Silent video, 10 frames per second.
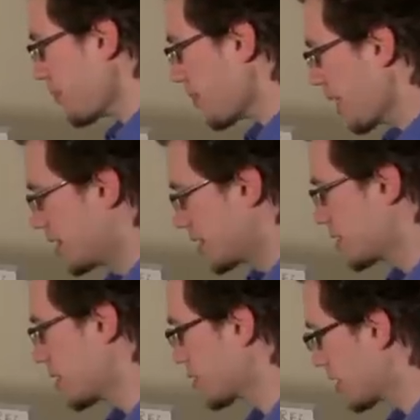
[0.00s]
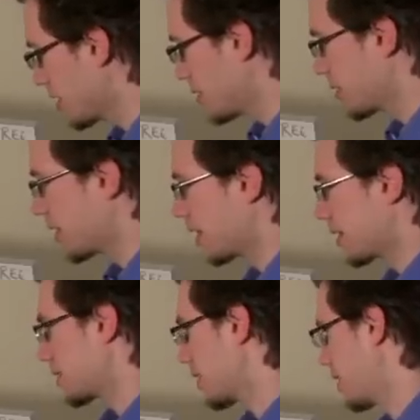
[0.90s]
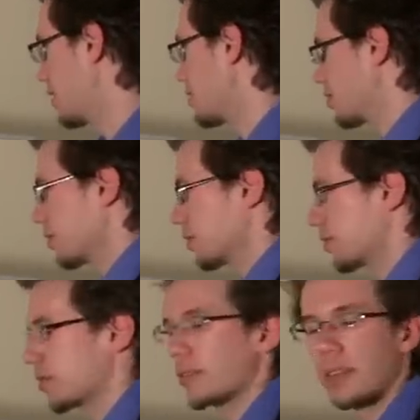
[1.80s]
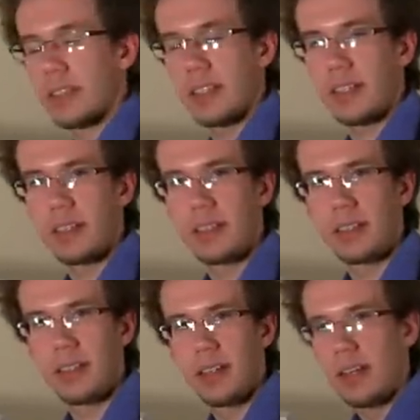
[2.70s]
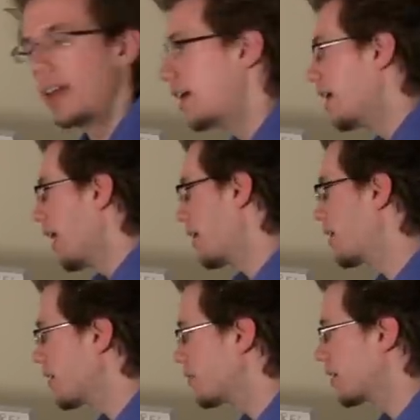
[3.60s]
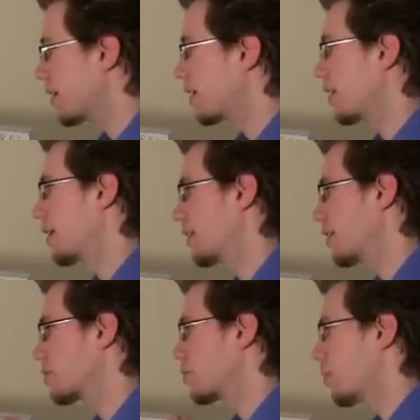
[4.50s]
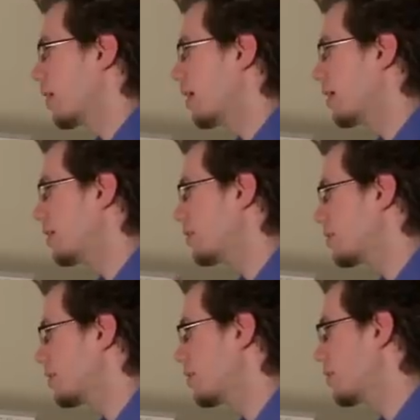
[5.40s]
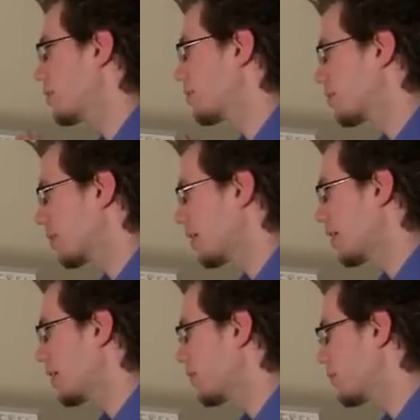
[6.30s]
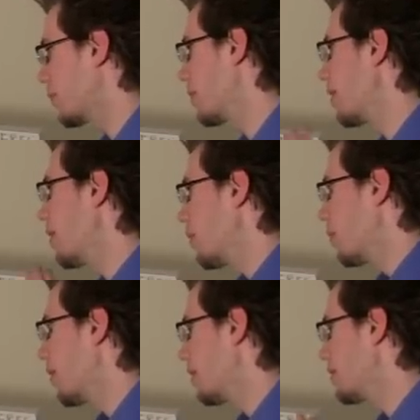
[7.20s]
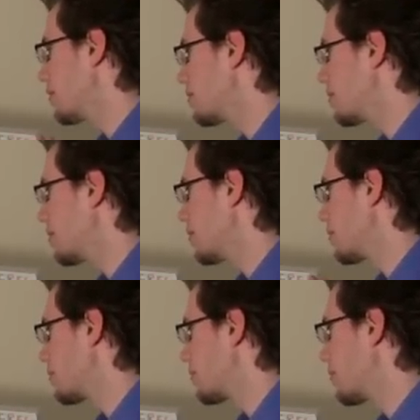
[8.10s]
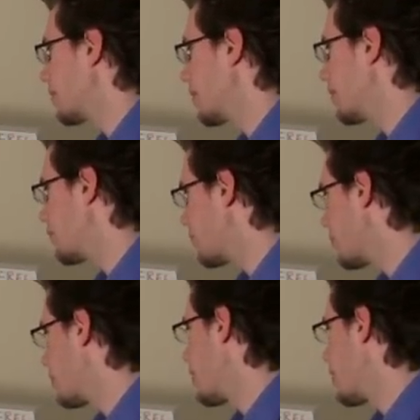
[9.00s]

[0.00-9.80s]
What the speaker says: And since I was going to do it here, I decided I'd just do it through the whole thing. I could have done it like this. 1, 2, 3, 4. 1, 2, 3, 4.